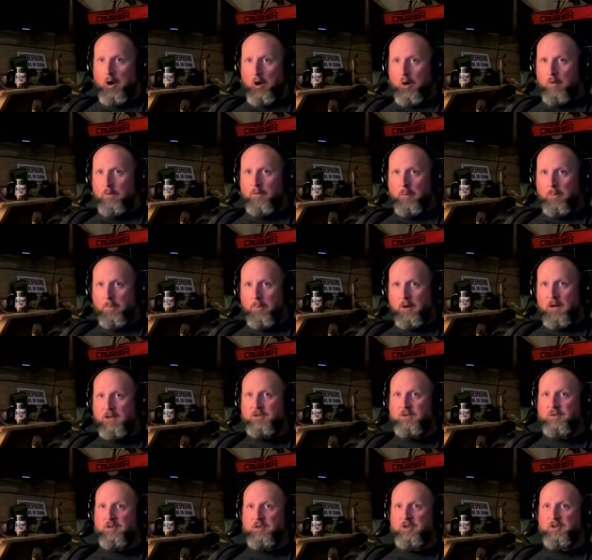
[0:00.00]

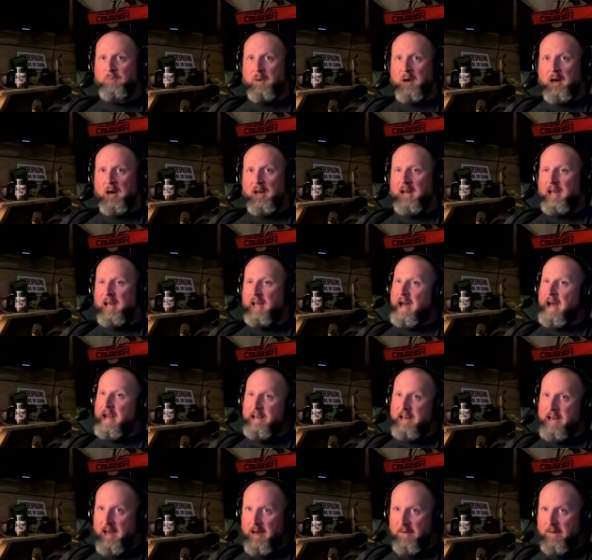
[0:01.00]
overpressure a spot and I
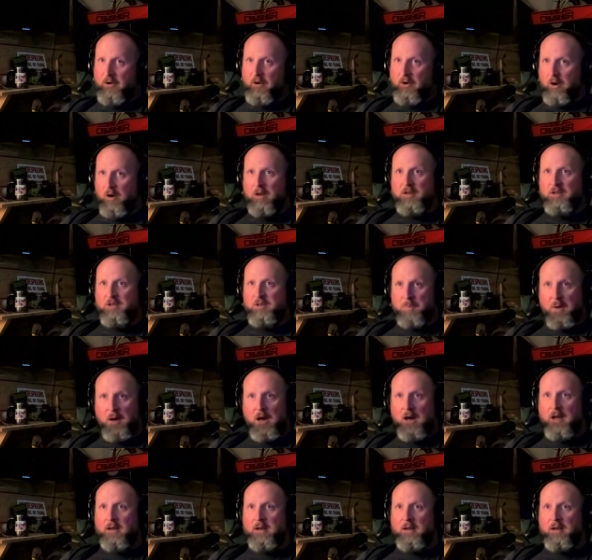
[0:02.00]
never hunt a
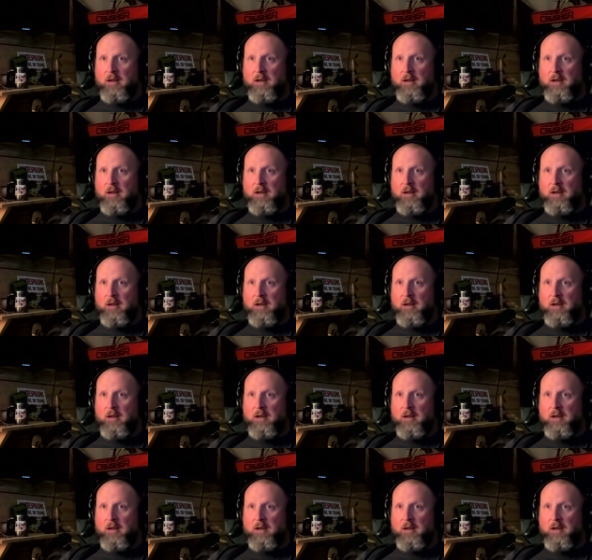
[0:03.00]
spot